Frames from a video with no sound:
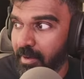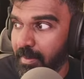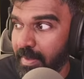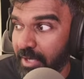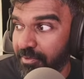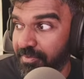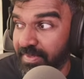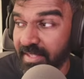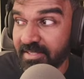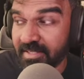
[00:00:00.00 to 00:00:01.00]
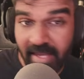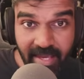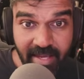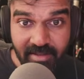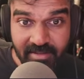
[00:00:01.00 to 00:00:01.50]
But if the
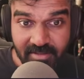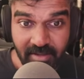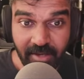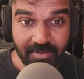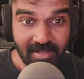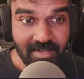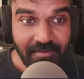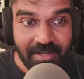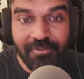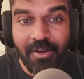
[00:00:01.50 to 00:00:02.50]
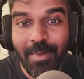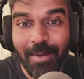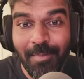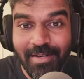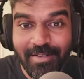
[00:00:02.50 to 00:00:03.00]

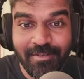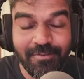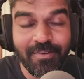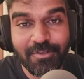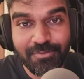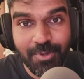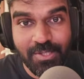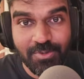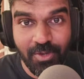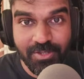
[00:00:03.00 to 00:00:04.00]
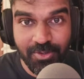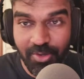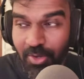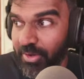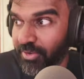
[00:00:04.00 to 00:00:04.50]
75mm field of view is what you're
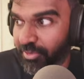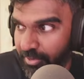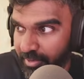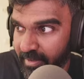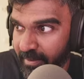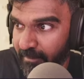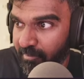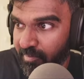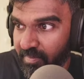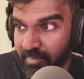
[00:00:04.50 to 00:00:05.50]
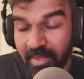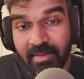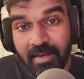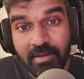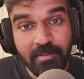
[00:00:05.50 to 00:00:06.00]
going for, then
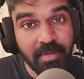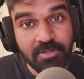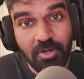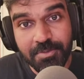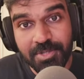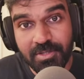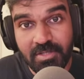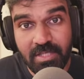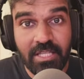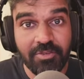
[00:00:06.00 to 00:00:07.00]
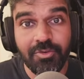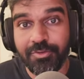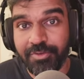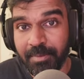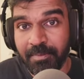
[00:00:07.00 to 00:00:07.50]
there are better options in the full
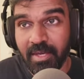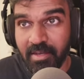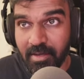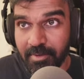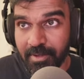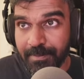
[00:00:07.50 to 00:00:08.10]
frame camera.